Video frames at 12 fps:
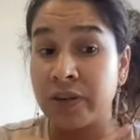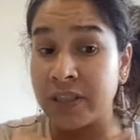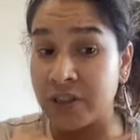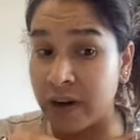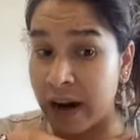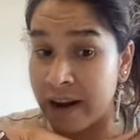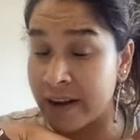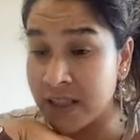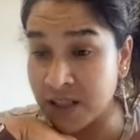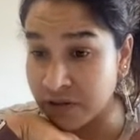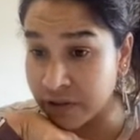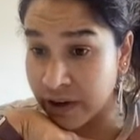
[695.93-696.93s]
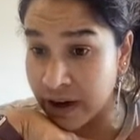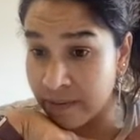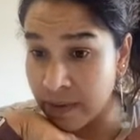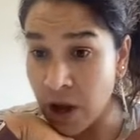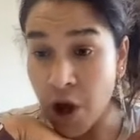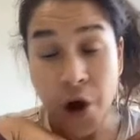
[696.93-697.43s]
integrate
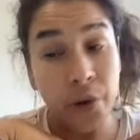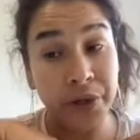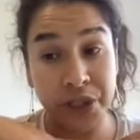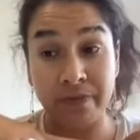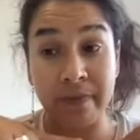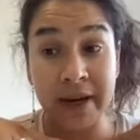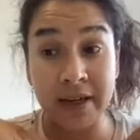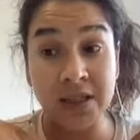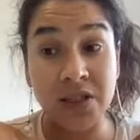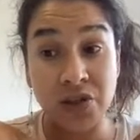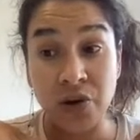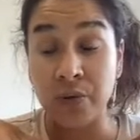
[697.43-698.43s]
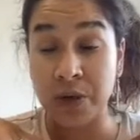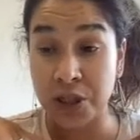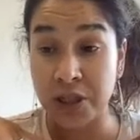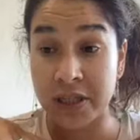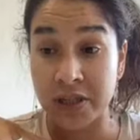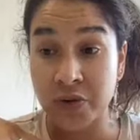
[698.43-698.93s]
Instagram, which will make it so
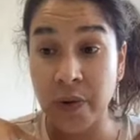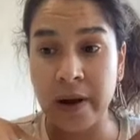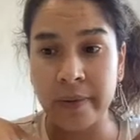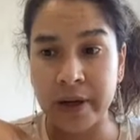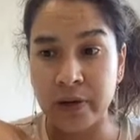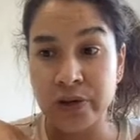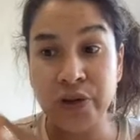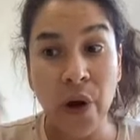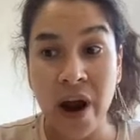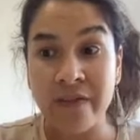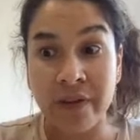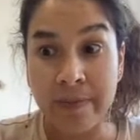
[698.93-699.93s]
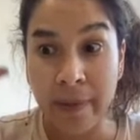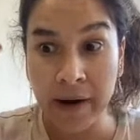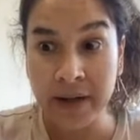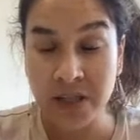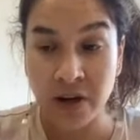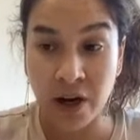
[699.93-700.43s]
much easier as well, because not
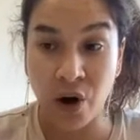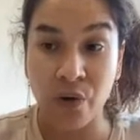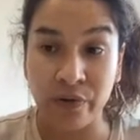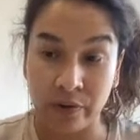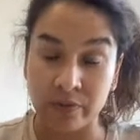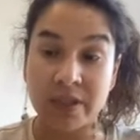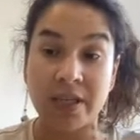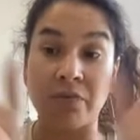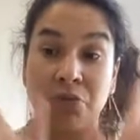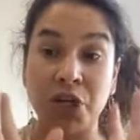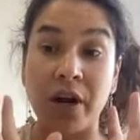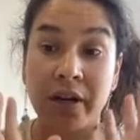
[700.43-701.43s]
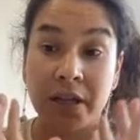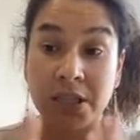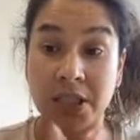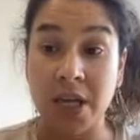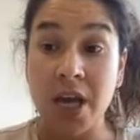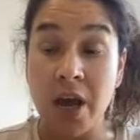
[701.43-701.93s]
everybody is going to come from the same
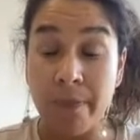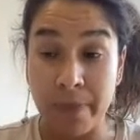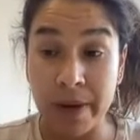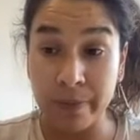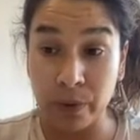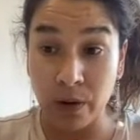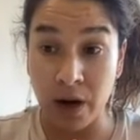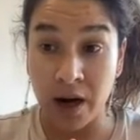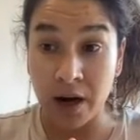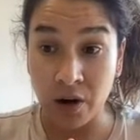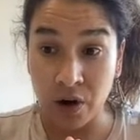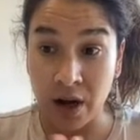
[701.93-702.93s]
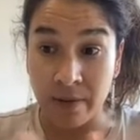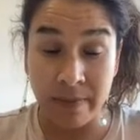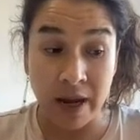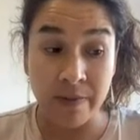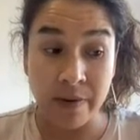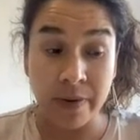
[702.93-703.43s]
channels. people are gonna
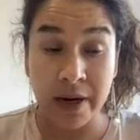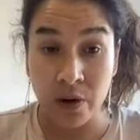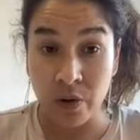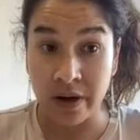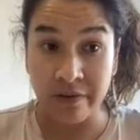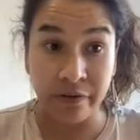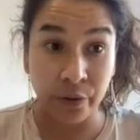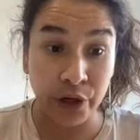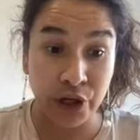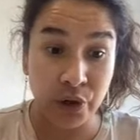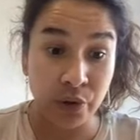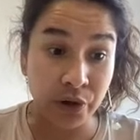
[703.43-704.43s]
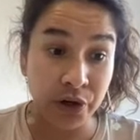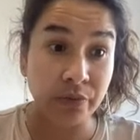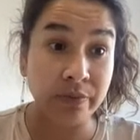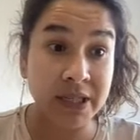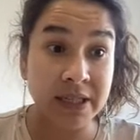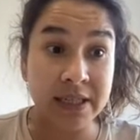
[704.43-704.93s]
maybe be looking for you or your
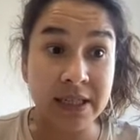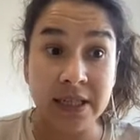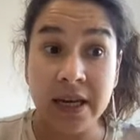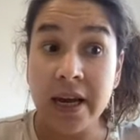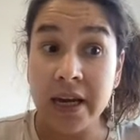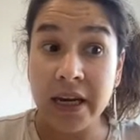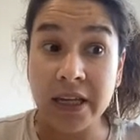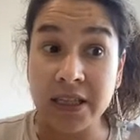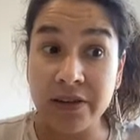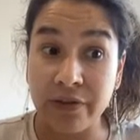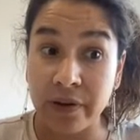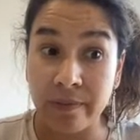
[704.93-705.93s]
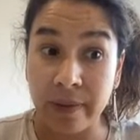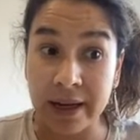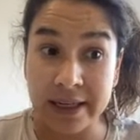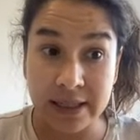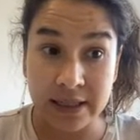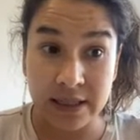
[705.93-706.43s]
business in different
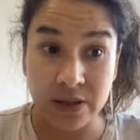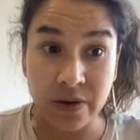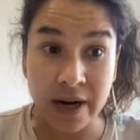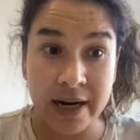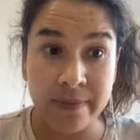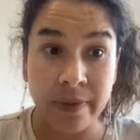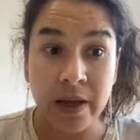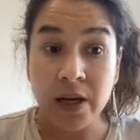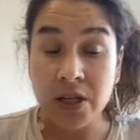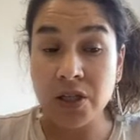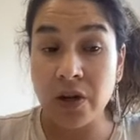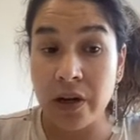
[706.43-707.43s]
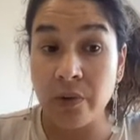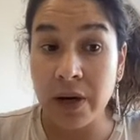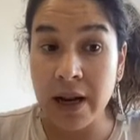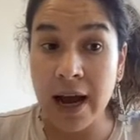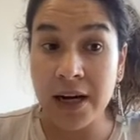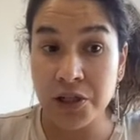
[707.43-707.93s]
places, right? So it
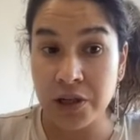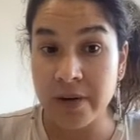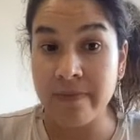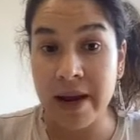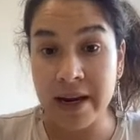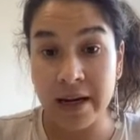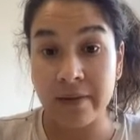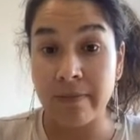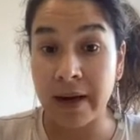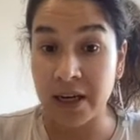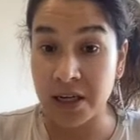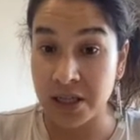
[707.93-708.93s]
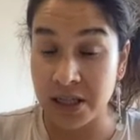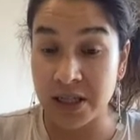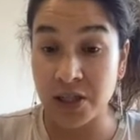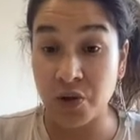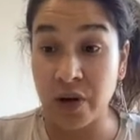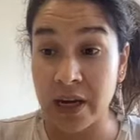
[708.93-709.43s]
will actually make it much easier
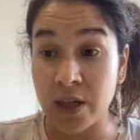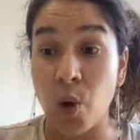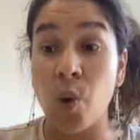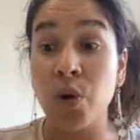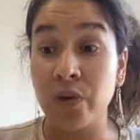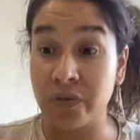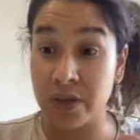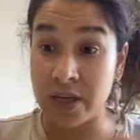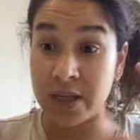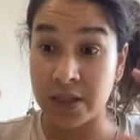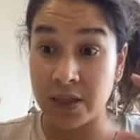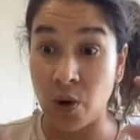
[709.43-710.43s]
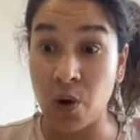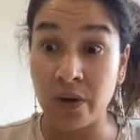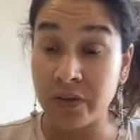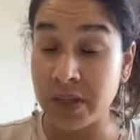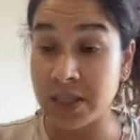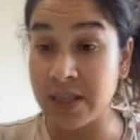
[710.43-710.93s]
to get all of these
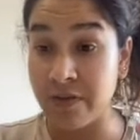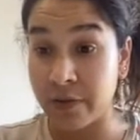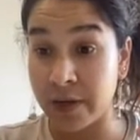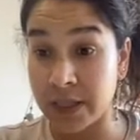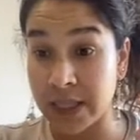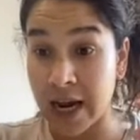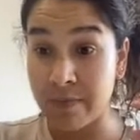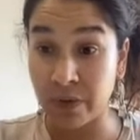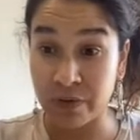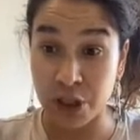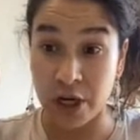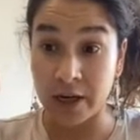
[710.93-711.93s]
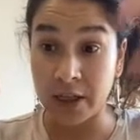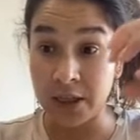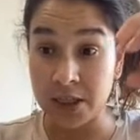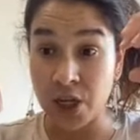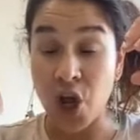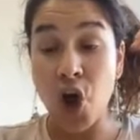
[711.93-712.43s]
different type of
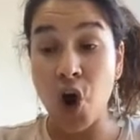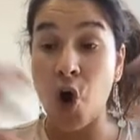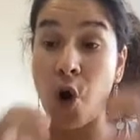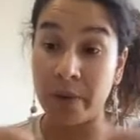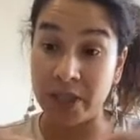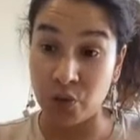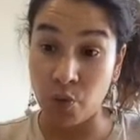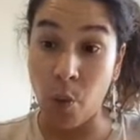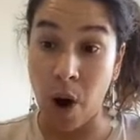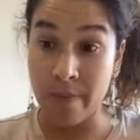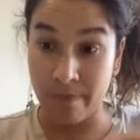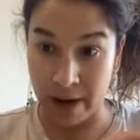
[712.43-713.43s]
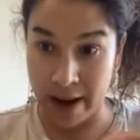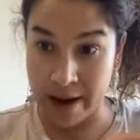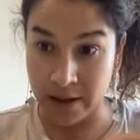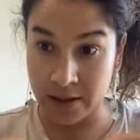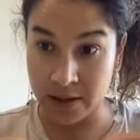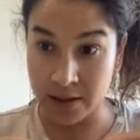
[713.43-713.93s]
channels coming to one
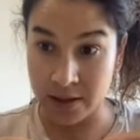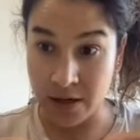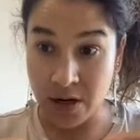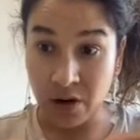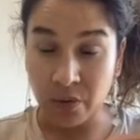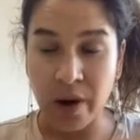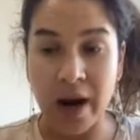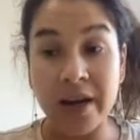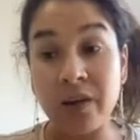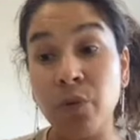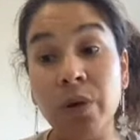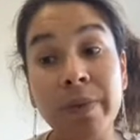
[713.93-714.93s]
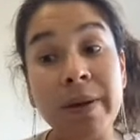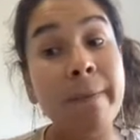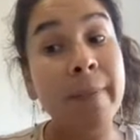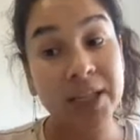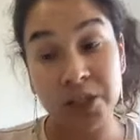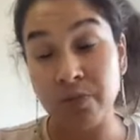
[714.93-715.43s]
place, right? It will be
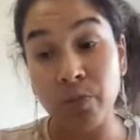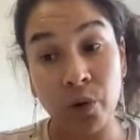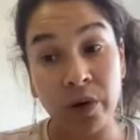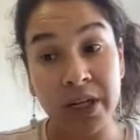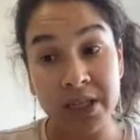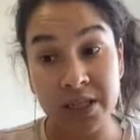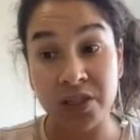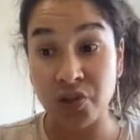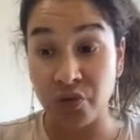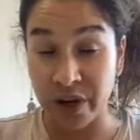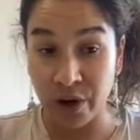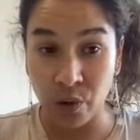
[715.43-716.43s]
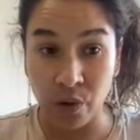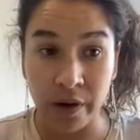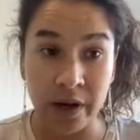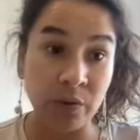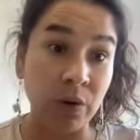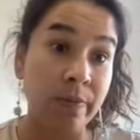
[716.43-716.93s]
much more easier to
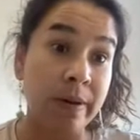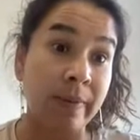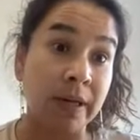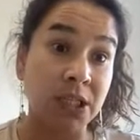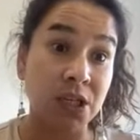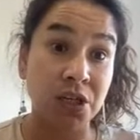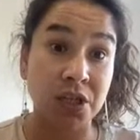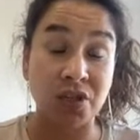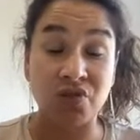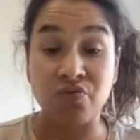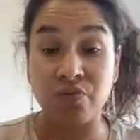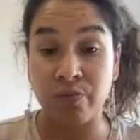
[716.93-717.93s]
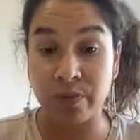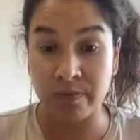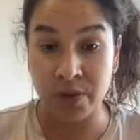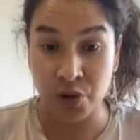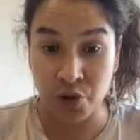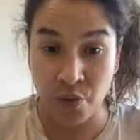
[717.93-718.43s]
record. It will be much easier
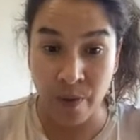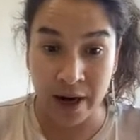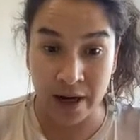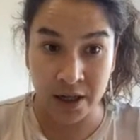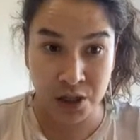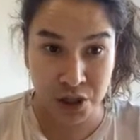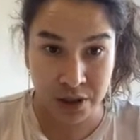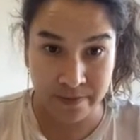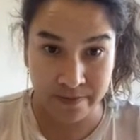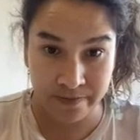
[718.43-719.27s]
to manage.